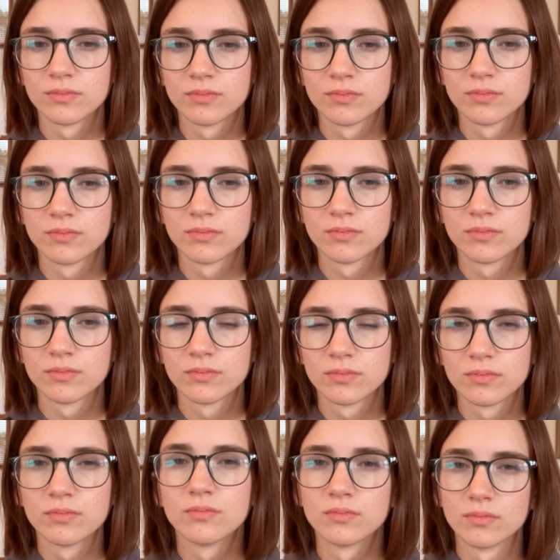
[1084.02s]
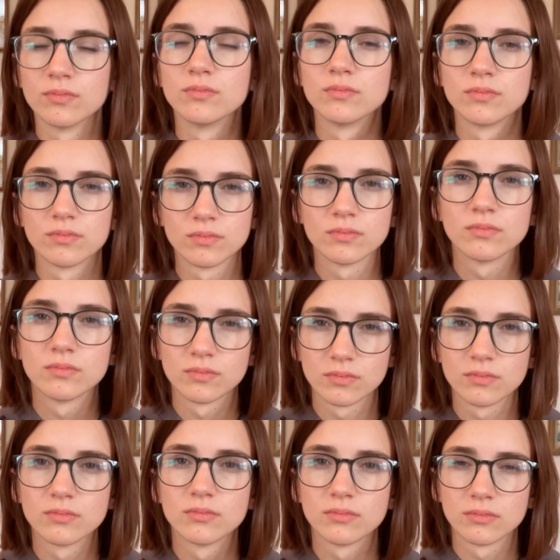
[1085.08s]

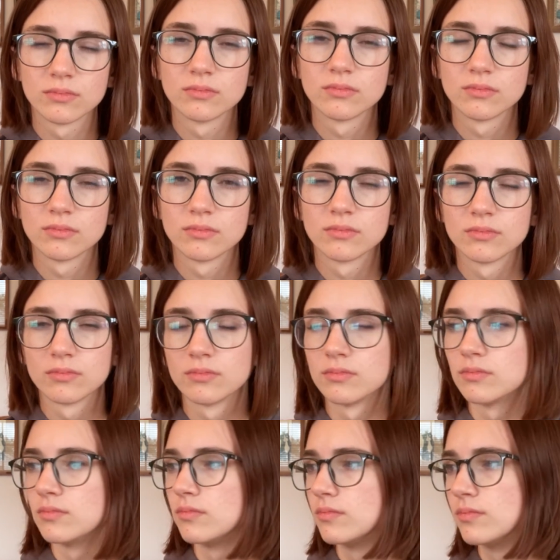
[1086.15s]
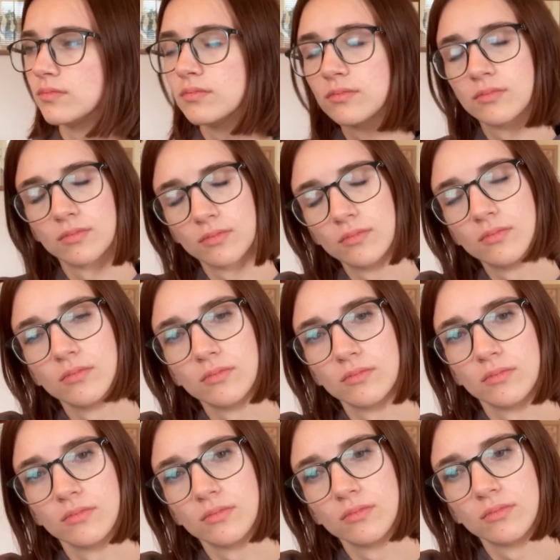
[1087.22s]

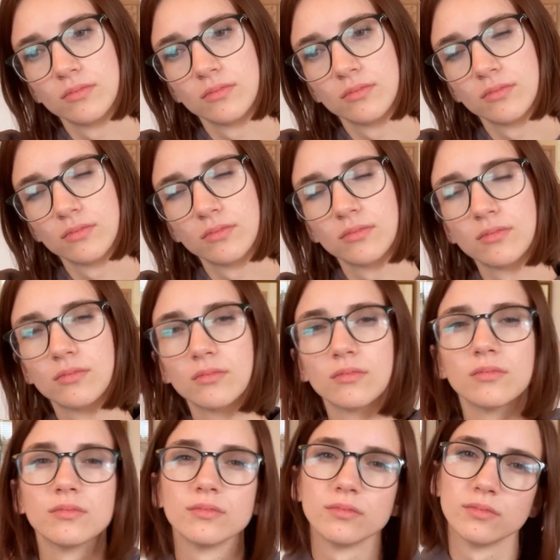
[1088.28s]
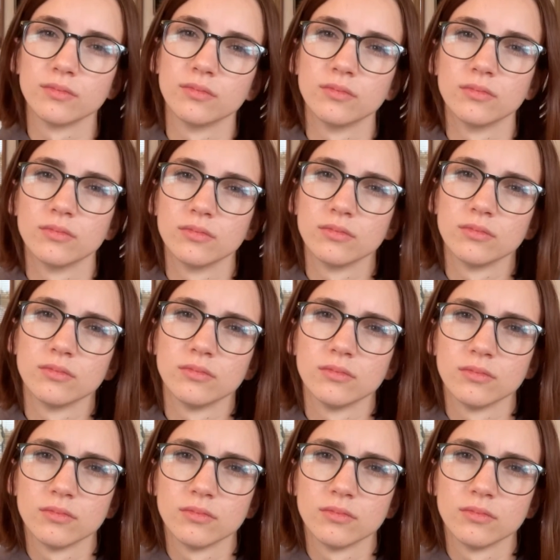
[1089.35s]
No words are spoken by the person on screen.